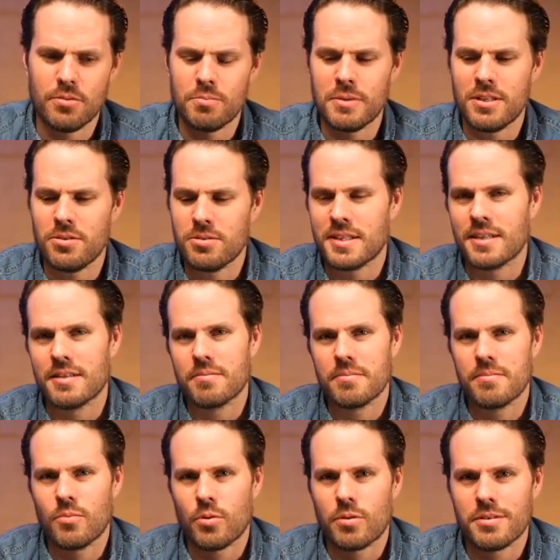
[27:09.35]
you know, would be
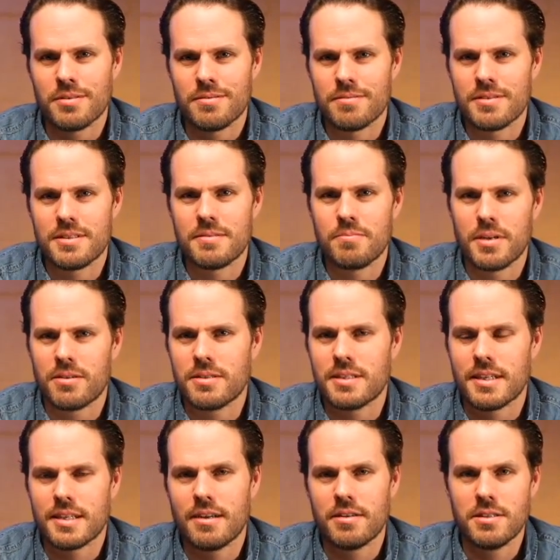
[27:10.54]
using
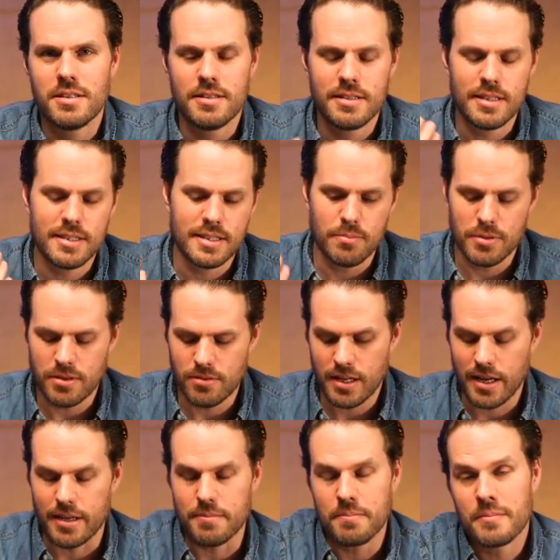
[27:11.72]
better technology than Disney,
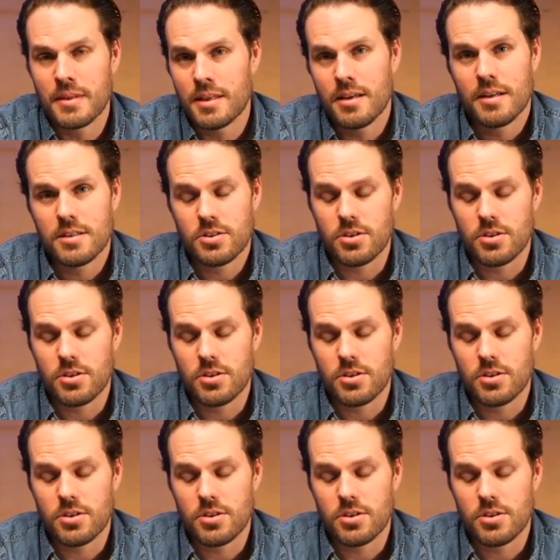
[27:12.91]
but they're not.